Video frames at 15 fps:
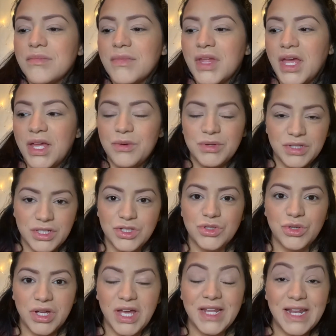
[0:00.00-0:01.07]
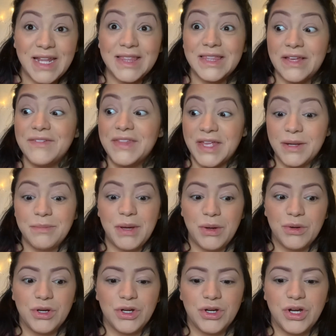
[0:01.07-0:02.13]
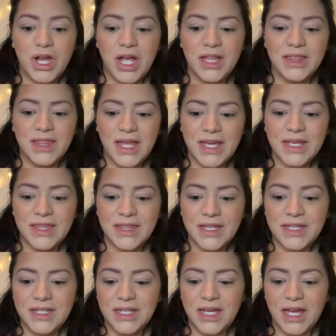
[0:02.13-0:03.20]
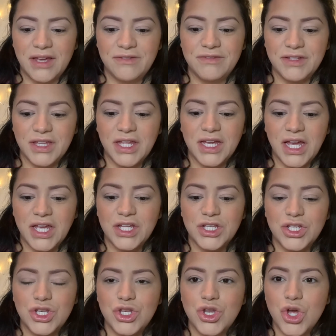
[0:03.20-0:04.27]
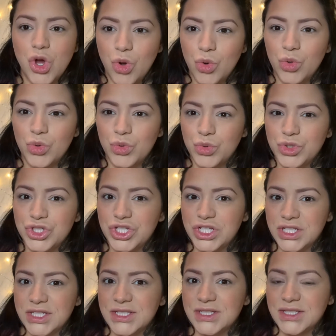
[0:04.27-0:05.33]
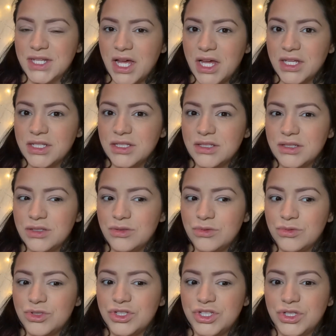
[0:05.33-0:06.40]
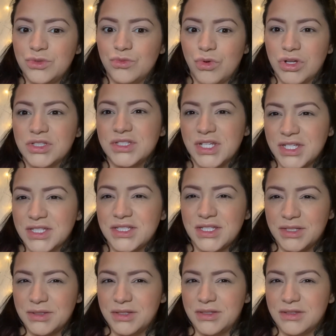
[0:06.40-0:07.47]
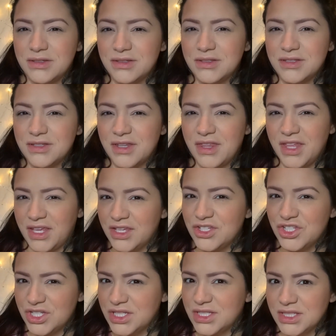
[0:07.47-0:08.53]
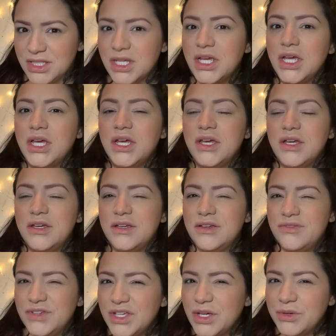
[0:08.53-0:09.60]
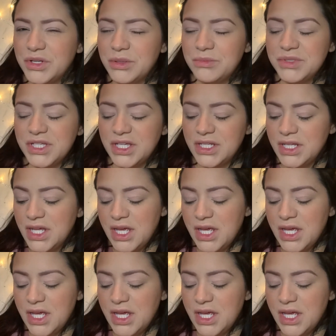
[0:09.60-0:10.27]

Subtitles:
I really enjoy it. And I love that about her. I like that I feel like I know who she is, not who she wants us to think she is, if you get what I'm saying.